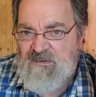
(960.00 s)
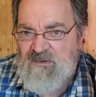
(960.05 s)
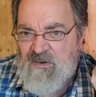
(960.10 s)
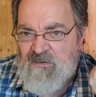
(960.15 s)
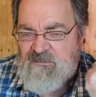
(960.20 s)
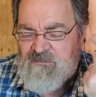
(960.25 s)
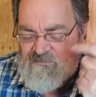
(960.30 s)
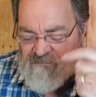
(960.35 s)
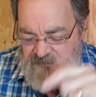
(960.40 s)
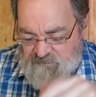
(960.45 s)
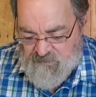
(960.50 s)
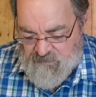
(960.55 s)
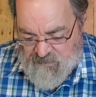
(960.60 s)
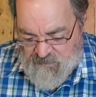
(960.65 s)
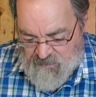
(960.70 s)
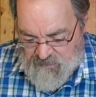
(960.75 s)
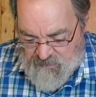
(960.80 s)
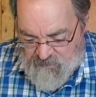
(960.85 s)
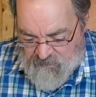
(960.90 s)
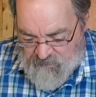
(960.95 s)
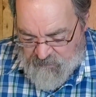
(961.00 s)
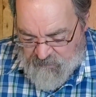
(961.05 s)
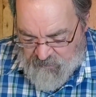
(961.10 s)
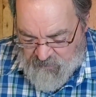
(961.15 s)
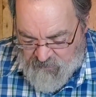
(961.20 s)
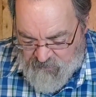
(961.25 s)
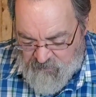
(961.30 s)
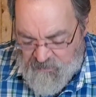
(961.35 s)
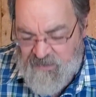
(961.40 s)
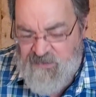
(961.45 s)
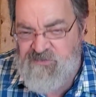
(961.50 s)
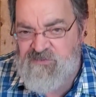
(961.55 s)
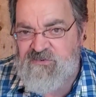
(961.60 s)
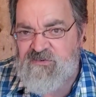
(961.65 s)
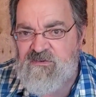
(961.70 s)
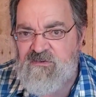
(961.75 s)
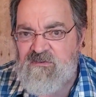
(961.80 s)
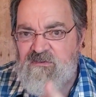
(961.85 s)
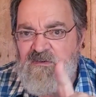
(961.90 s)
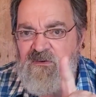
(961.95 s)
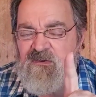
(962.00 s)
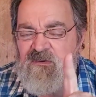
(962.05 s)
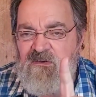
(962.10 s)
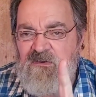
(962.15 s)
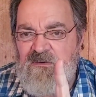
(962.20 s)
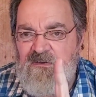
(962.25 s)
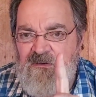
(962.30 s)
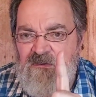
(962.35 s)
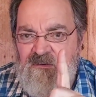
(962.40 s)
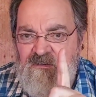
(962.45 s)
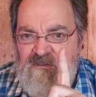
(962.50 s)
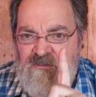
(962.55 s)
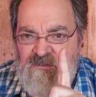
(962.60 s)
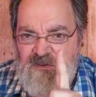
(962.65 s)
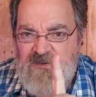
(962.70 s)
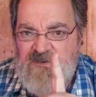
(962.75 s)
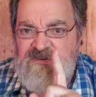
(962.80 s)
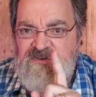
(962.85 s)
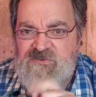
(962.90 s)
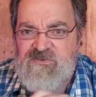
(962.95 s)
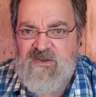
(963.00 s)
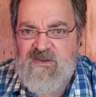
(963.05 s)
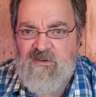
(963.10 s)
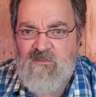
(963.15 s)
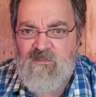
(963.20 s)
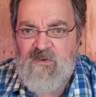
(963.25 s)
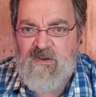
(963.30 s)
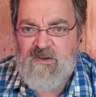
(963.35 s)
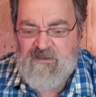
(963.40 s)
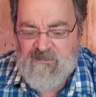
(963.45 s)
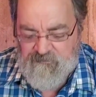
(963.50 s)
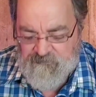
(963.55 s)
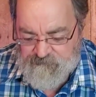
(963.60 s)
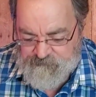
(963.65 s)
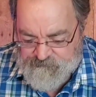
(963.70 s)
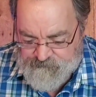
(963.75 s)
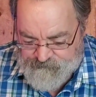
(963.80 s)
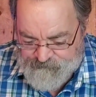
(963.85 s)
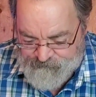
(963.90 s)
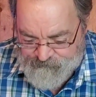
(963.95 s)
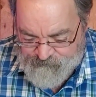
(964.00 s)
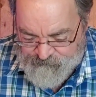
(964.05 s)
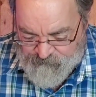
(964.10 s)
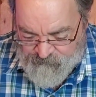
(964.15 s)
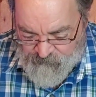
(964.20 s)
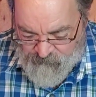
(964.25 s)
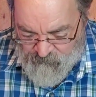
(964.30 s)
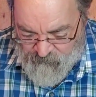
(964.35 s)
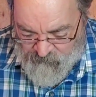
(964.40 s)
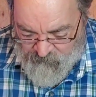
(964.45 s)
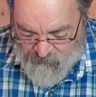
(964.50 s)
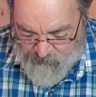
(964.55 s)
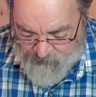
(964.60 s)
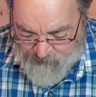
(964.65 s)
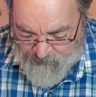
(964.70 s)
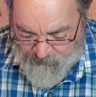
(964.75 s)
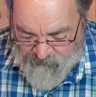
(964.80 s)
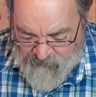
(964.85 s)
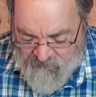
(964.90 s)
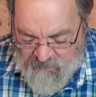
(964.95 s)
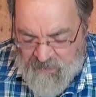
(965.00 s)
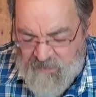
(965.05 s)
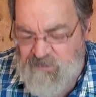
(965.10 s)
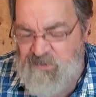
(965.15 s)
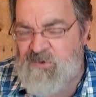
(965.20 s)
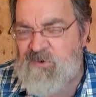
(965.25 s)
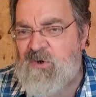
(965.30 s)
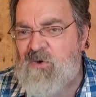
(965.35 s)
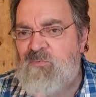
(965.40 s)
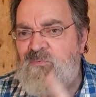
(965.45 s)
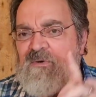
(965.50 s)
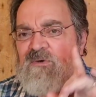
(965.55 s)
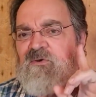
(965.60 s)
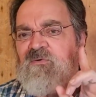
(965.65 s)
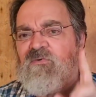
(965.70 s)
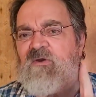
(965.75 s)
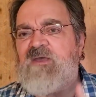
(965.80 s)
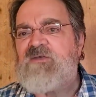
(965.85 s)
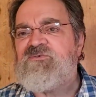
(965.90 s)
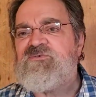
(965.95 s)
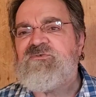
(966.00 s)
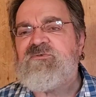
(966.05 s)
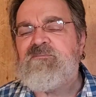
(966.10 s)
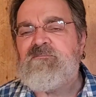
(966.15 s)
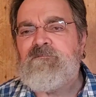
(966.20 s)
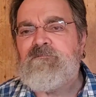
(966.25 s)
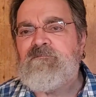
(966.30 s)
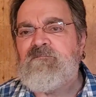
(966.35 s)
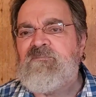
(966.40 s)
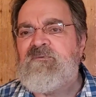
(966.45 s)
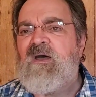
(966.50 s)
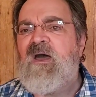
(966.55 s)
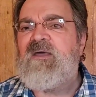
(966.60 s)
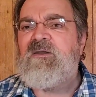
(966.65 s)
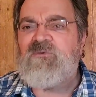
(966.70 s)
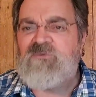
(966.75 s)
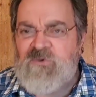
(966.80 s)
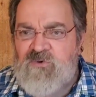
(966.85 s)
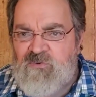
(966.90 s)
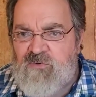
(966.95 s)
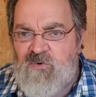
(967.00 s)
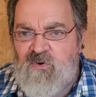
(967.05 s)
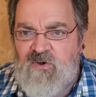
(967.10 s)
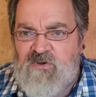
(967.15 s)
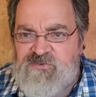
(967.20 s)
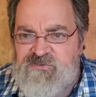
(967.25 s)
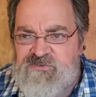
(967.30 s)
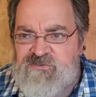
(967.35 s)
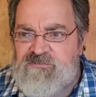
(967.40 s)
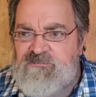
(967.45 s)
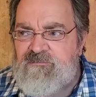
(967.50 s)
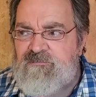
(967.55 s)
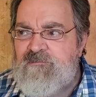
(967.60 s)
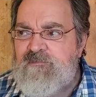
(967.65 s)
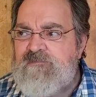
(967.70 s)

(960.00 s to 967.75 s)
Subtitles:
You know? And Christ took the sting away. And you know, when Christ died on the cross,